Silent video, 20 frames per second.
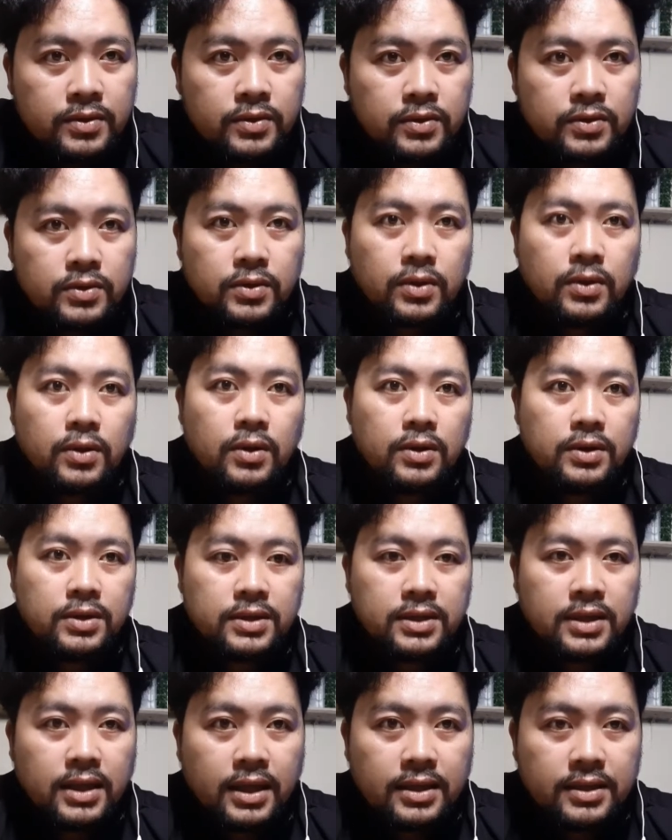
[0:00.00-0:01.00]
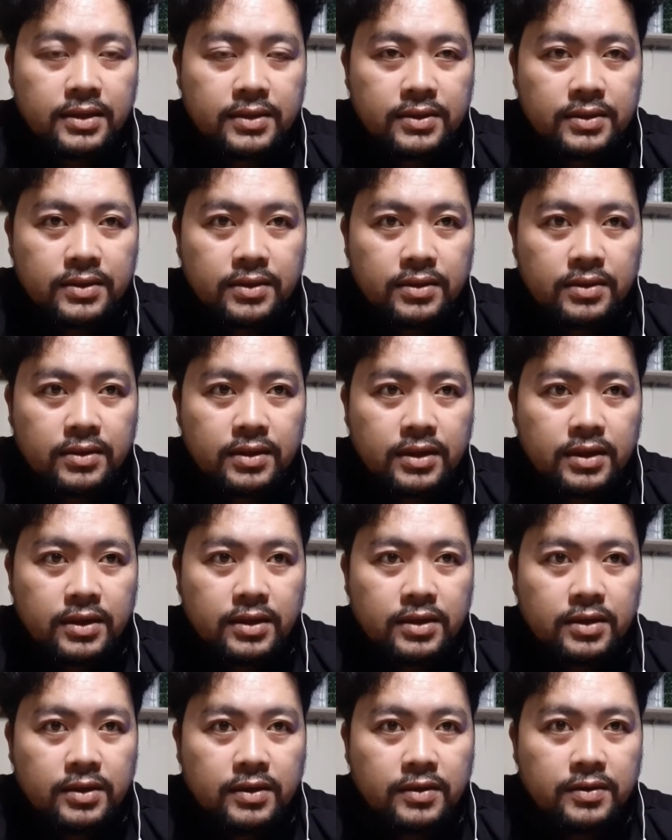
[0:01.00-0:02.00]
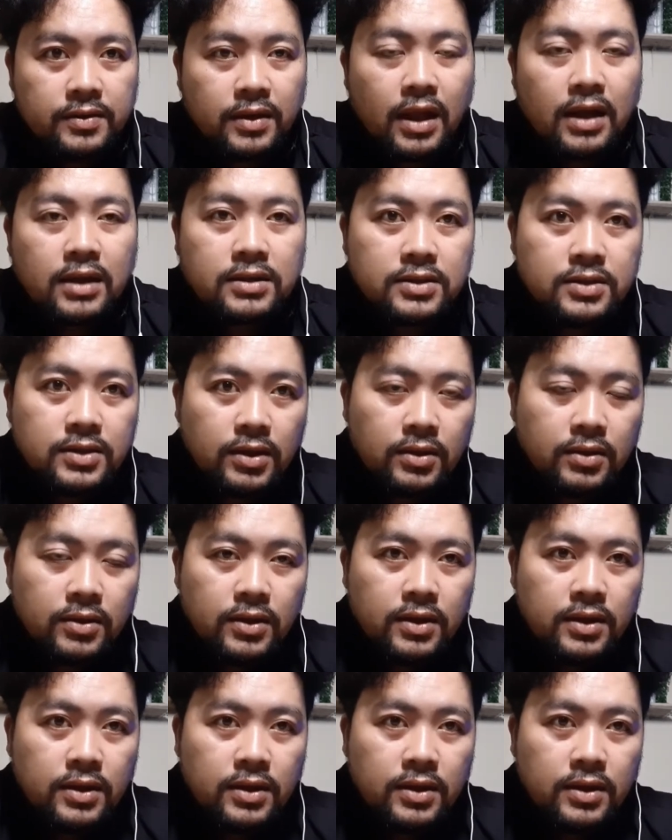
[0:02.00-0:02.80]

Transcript: sawhorse stance or the lockjaw,